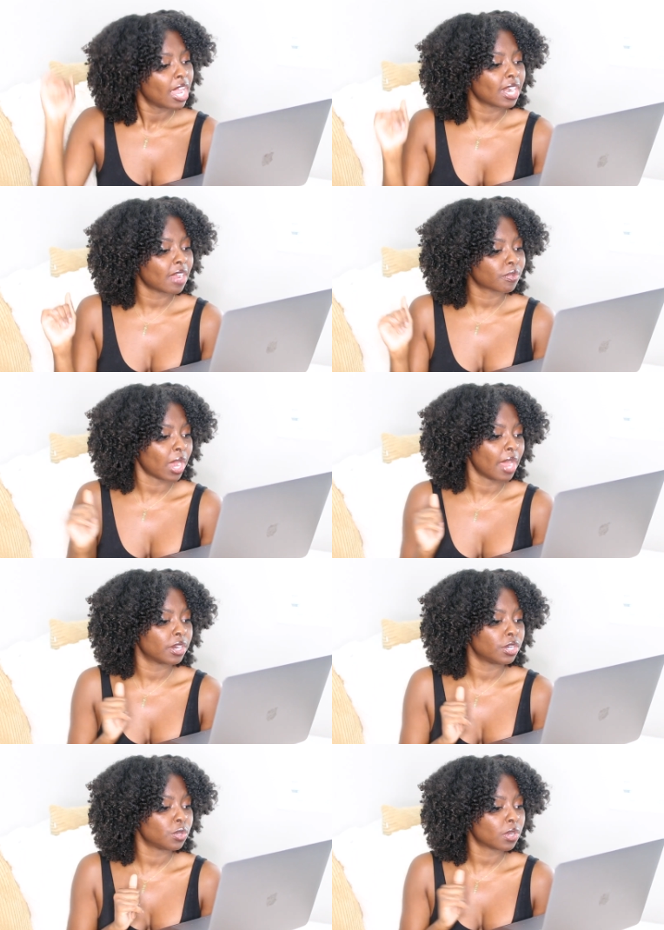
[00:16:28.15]
And I've
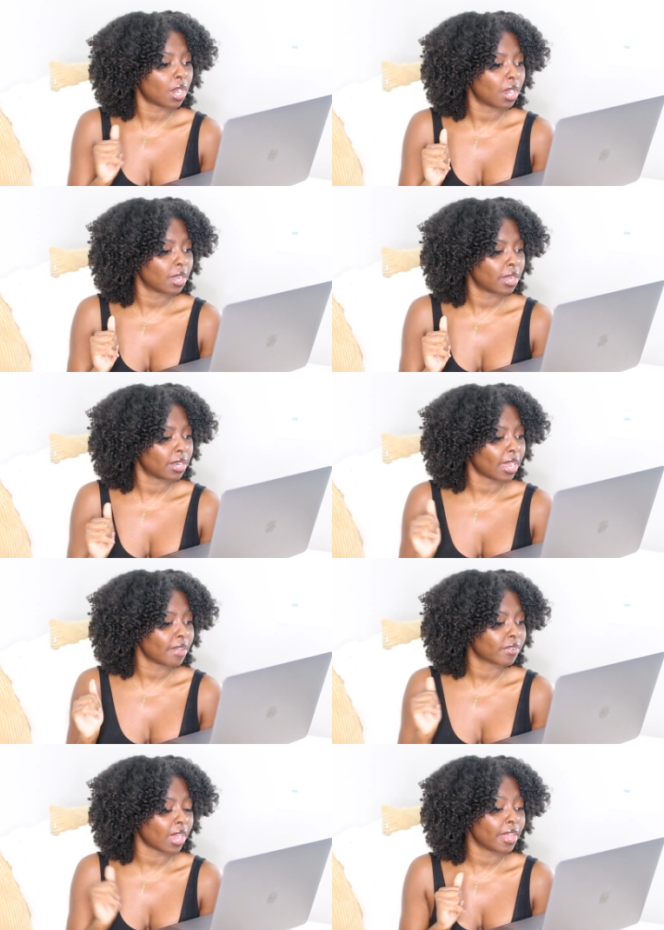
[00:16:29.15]
gotten a new and I
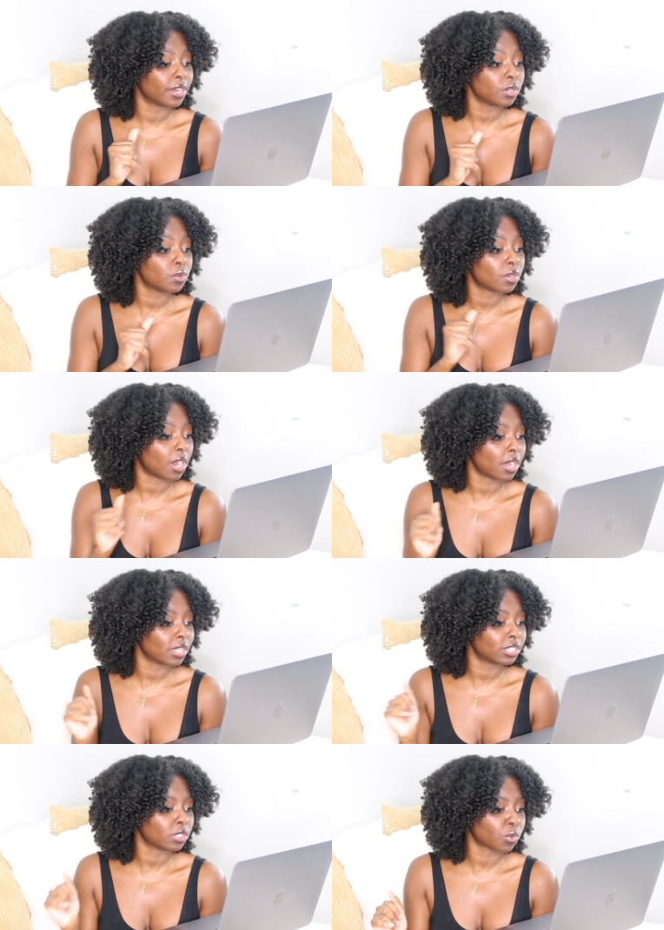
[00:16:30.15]
have gotten new
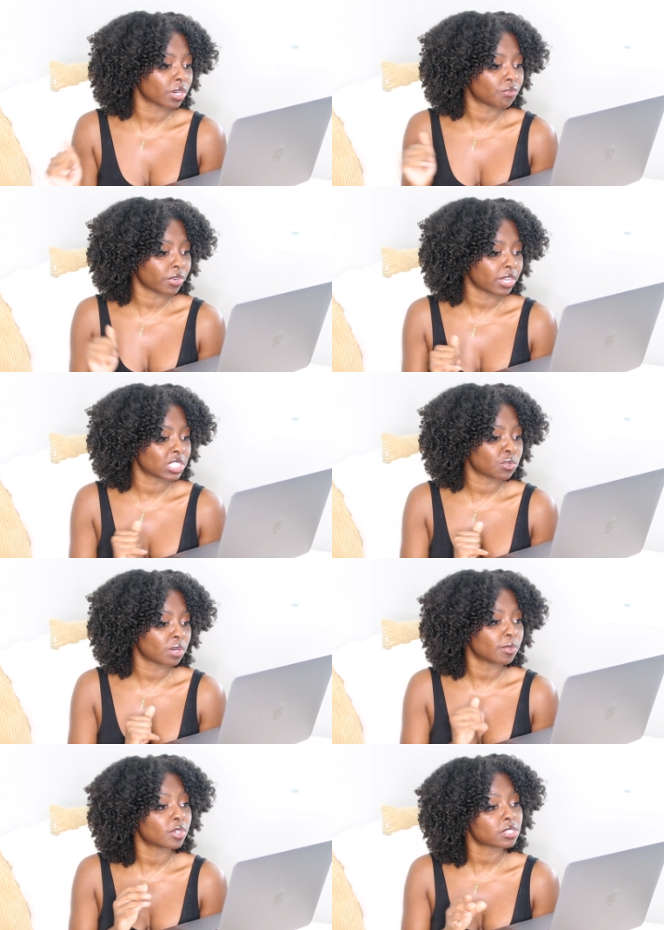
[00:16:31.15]
college and work friends who
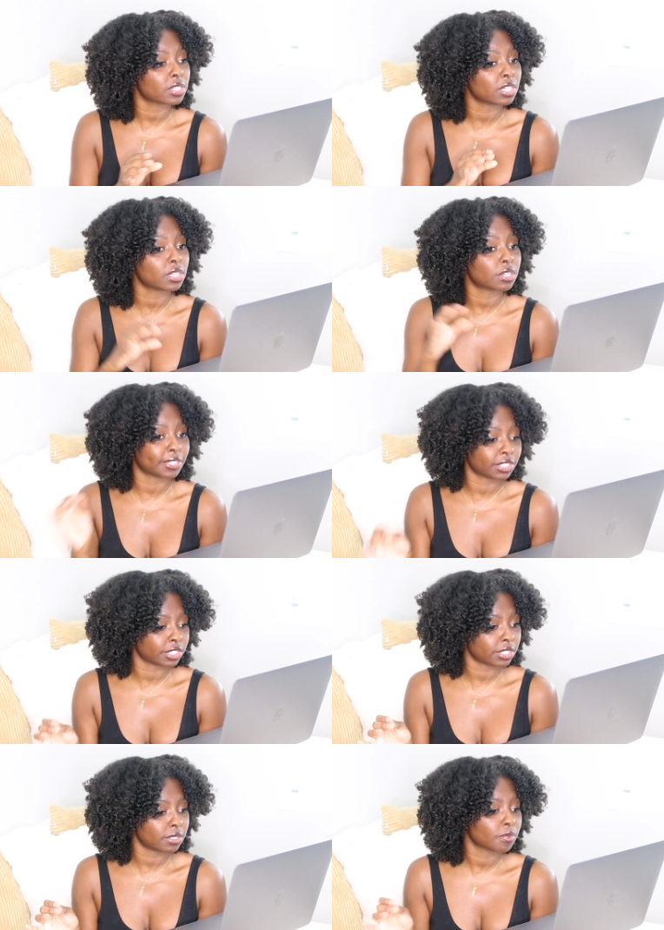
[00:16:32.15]
are mostly
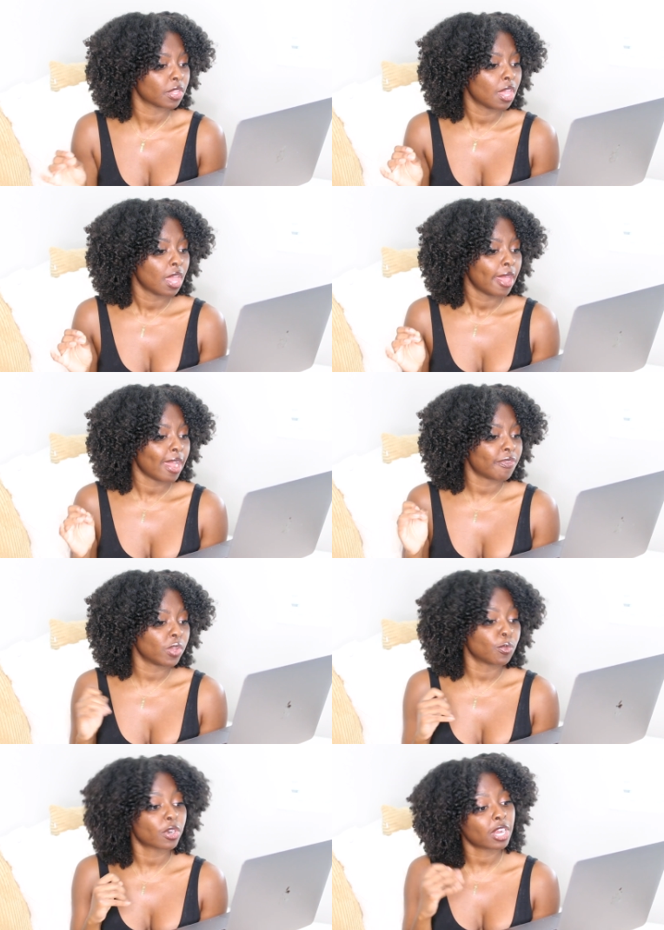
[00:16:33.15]
Christian. I
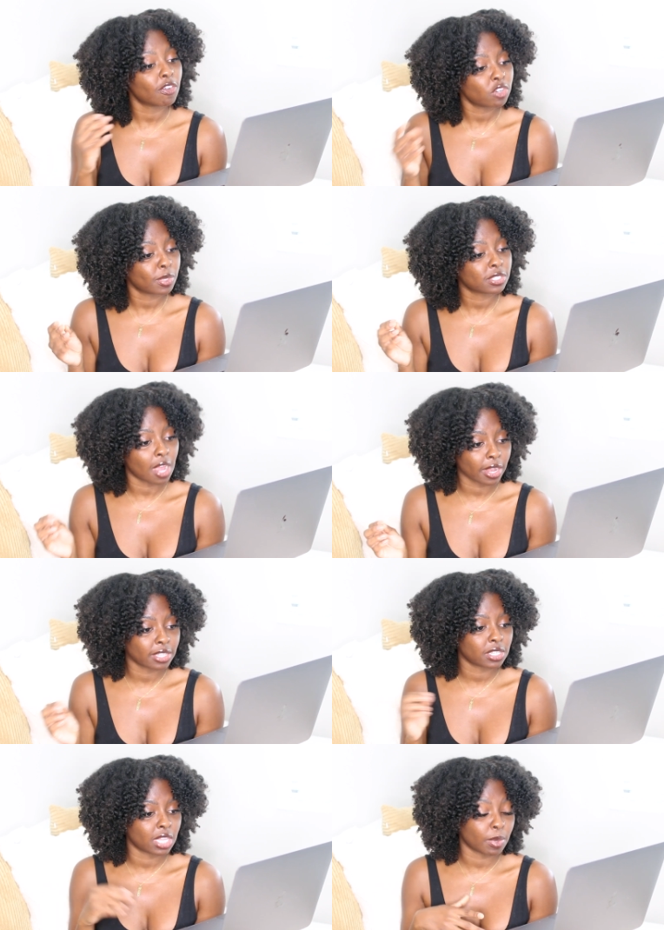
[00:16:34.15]
feel more comfortable
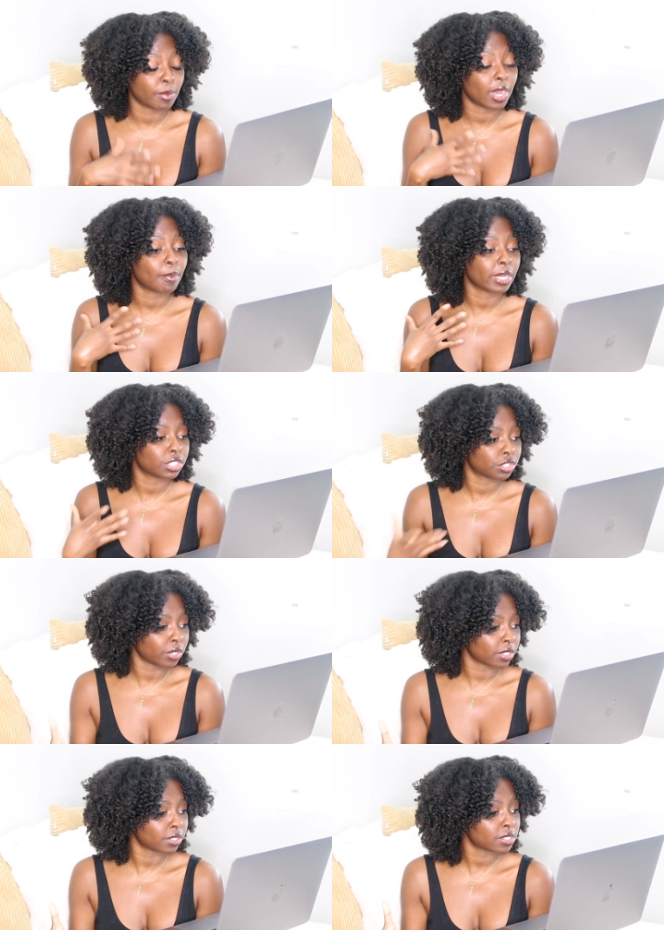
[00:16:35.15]
talking to them about my
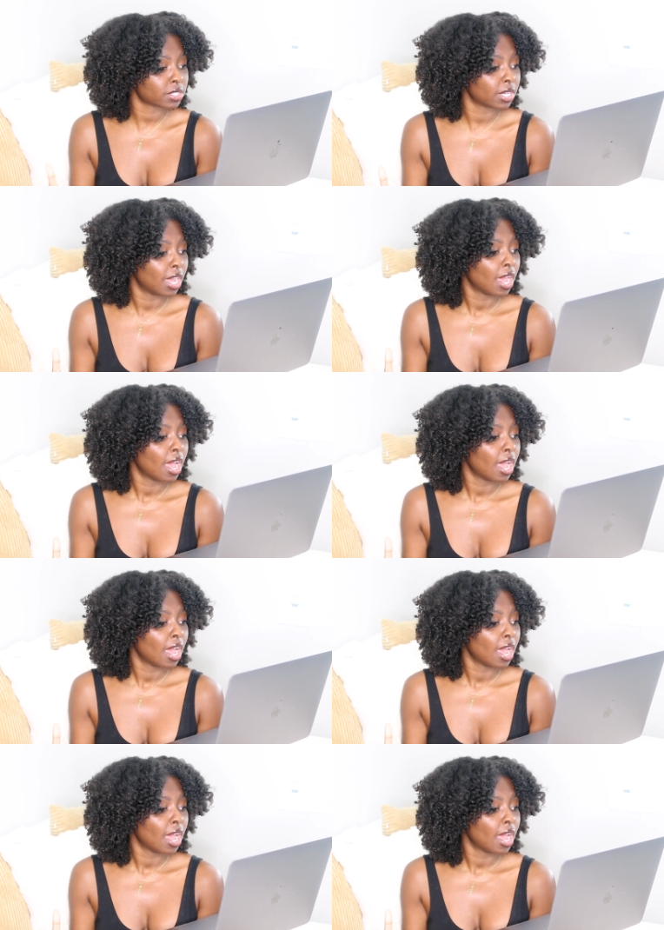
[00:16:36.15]
struggles.